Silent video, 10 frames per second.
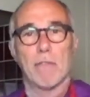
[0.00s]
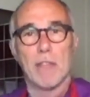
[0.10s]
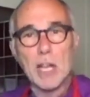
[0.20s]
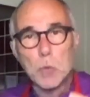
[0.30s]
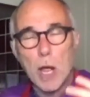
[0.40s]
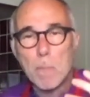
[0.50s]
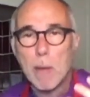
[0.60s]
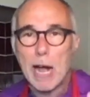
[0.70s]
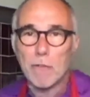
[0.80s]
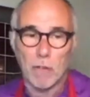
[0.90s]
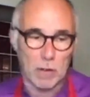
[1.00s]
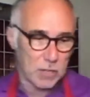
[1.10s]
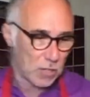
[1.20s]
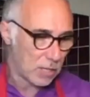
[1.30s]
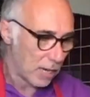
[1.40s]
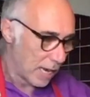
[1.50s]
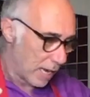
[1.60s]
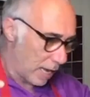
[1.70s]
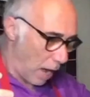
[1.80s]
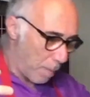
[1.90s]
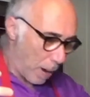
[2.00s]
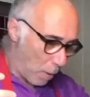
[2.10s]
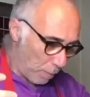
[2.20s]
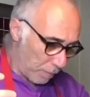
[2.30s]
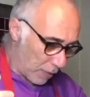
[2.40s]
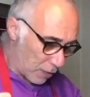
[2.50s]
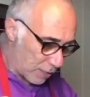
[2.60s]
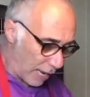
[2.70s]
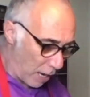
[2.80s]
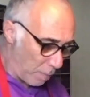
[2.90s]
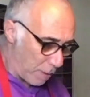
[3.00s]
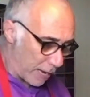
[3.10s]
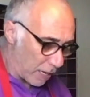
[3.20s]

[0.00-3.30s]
That's why mindfulness is about celebrating,